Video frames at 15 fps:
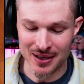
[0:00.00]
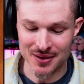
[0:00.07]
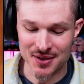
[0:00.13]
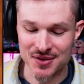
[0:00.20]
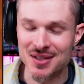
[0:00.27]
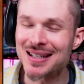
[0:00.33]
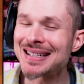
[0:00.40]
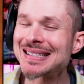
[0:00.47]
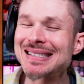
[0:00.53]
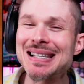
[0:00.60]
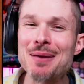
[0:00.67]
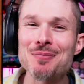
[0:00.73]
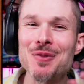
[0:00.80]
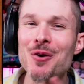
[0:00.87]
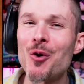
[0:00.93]
They said
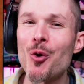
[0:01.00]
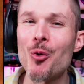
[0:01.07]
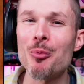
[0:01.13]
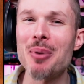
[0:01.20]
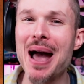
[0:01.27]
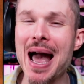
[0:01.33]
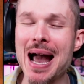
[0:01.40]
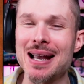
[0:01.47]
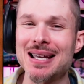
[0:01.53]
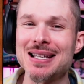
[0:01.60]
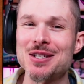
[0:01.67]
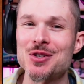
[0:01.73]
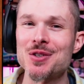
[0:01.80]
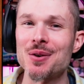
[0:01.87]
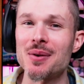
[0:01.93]
accept the whole
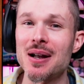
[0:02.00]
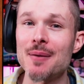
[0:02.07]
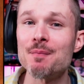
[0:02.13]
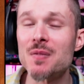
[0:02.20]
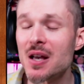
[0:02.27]
package, all right?